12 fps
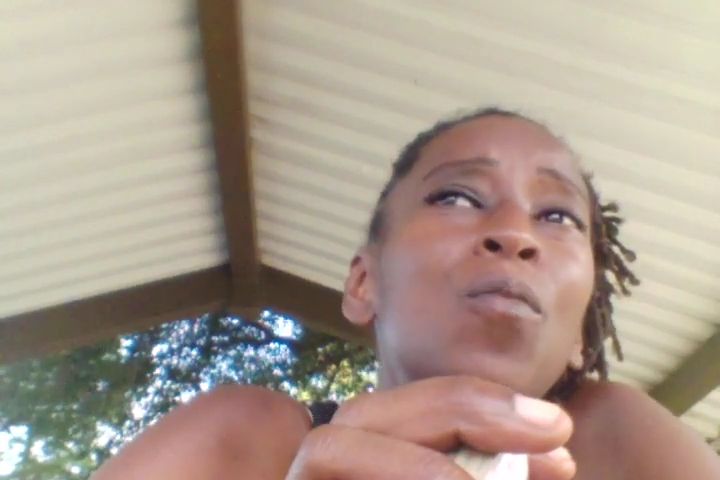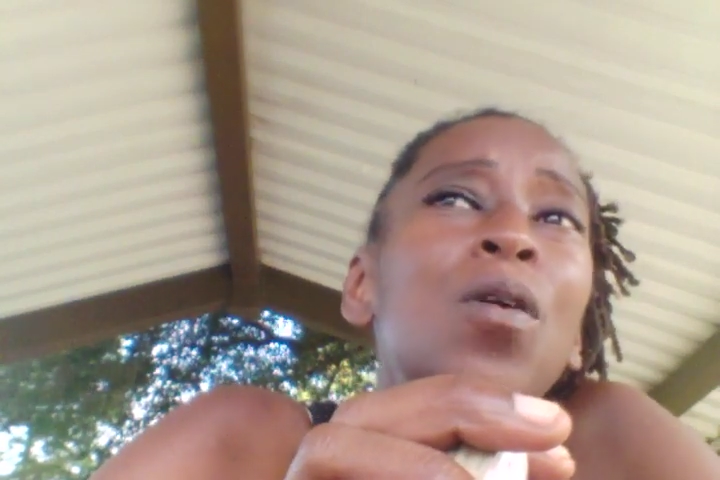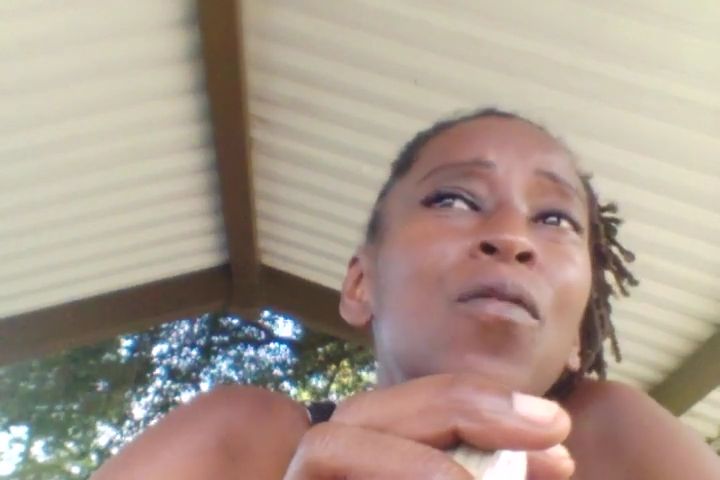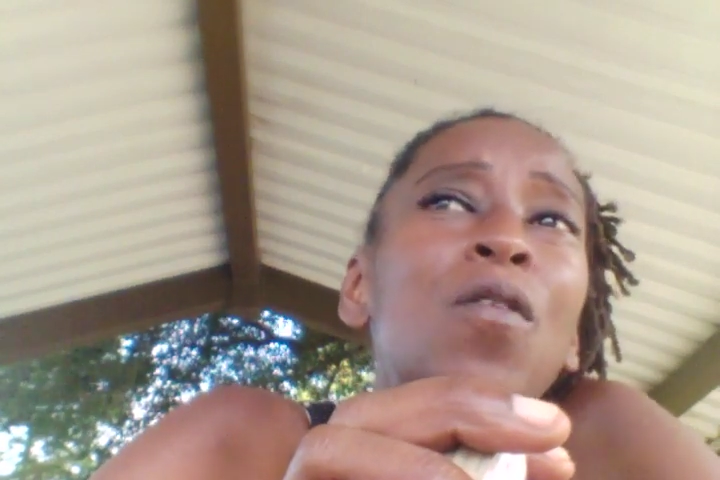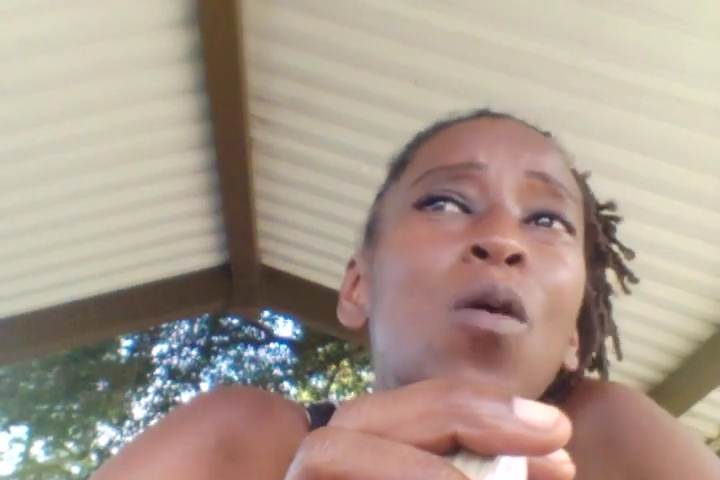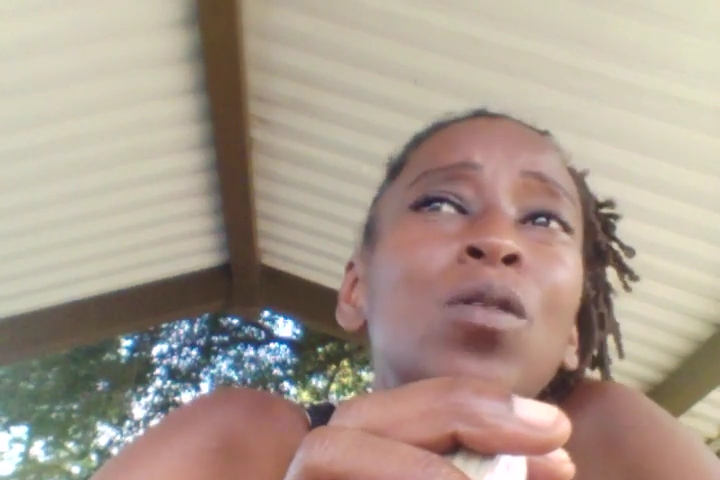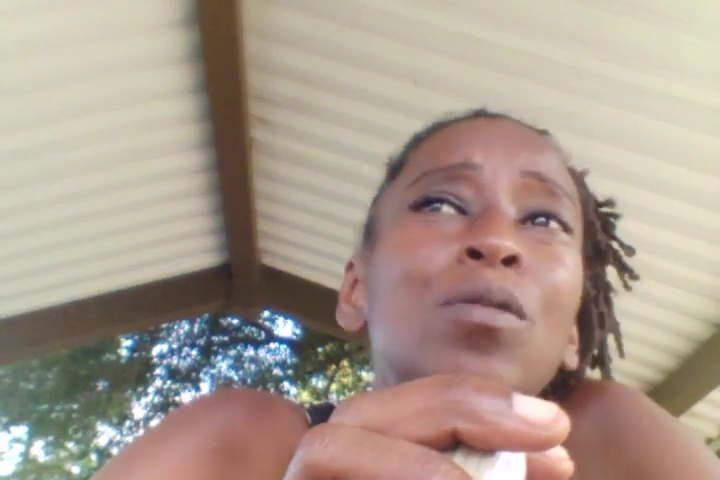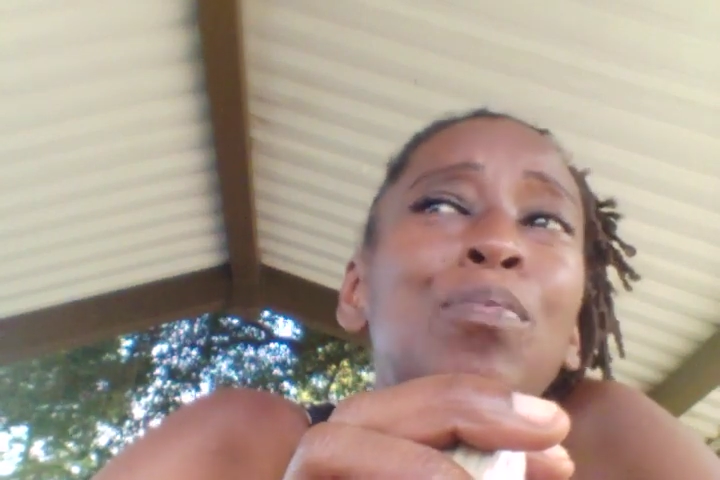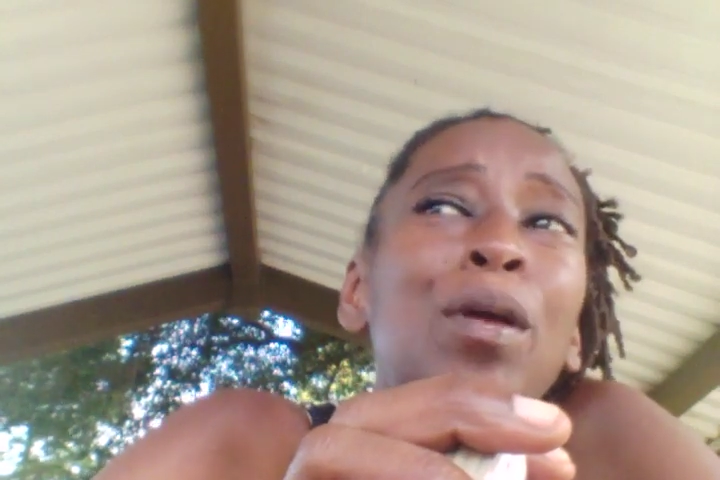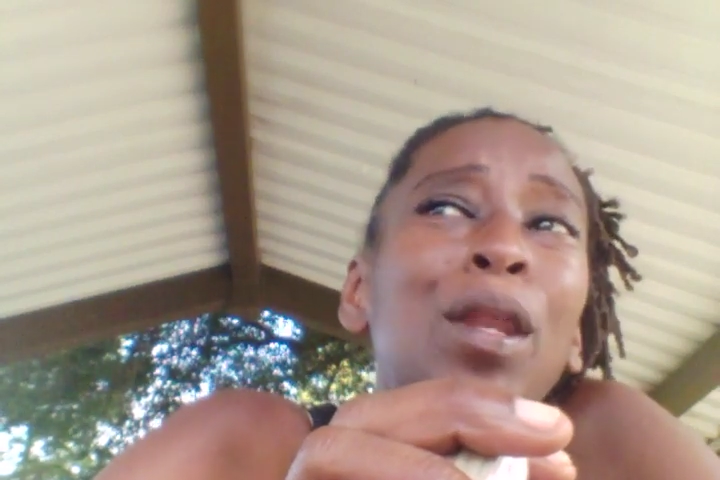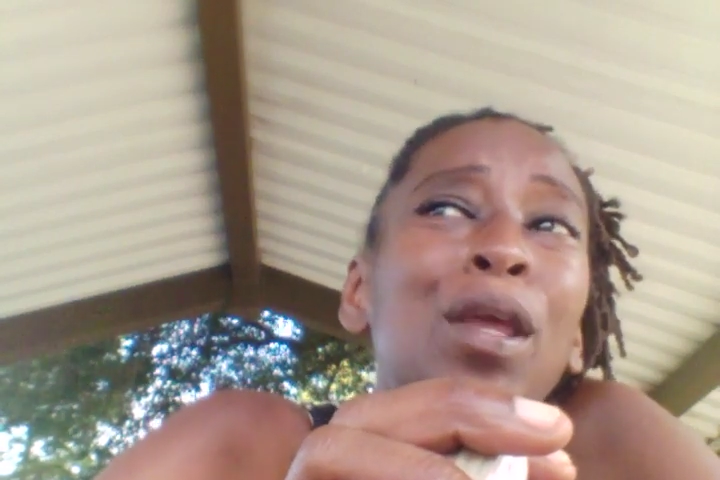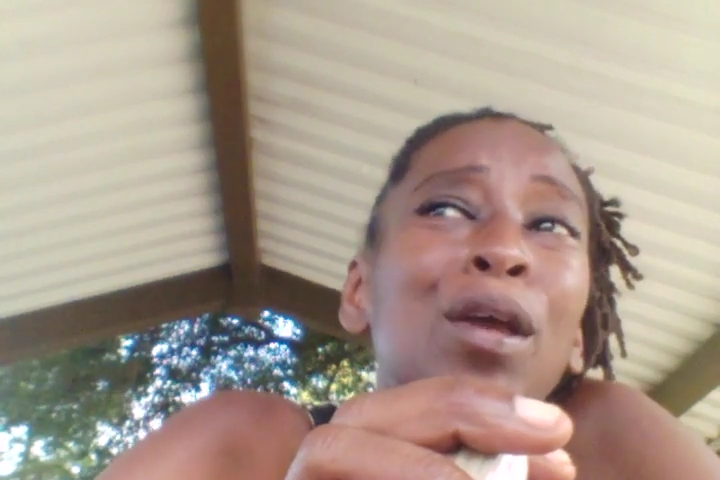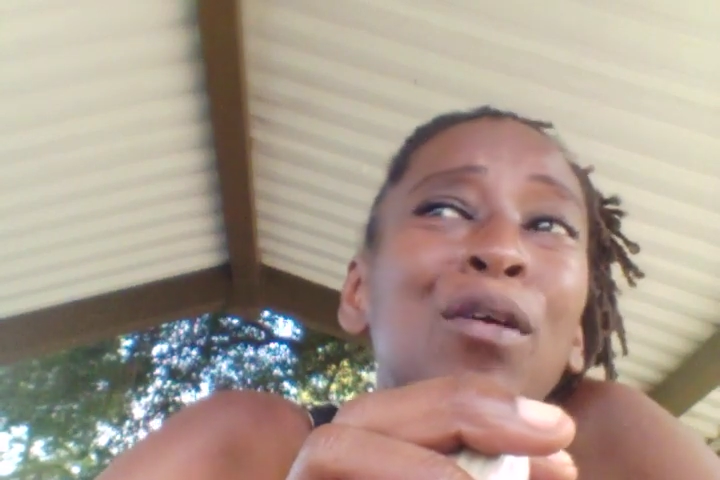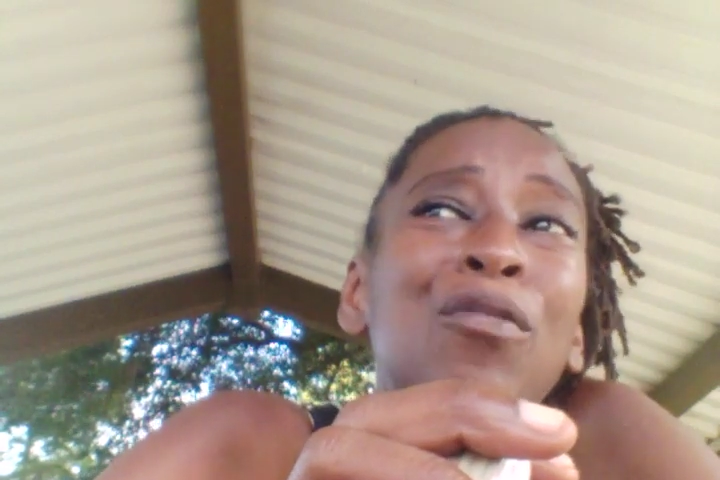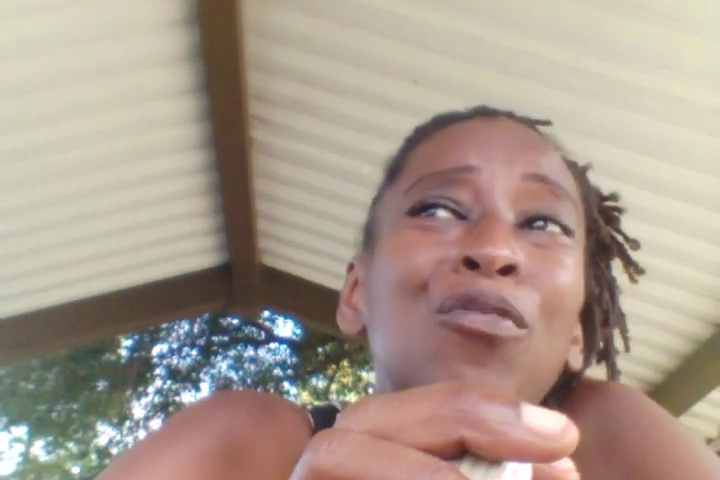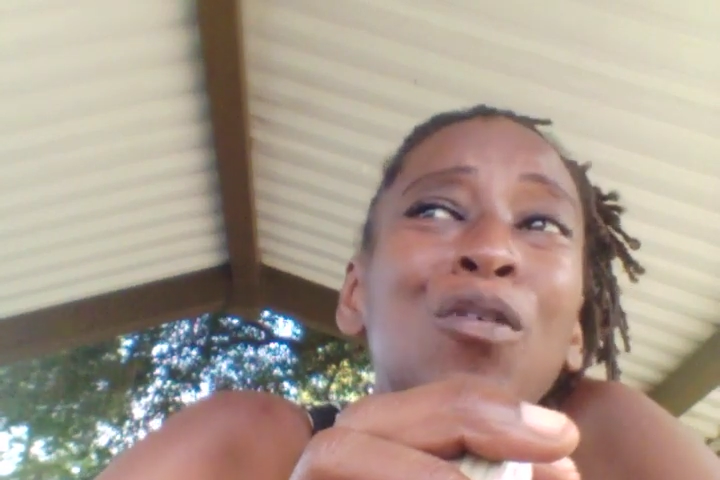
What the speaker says: We've only been here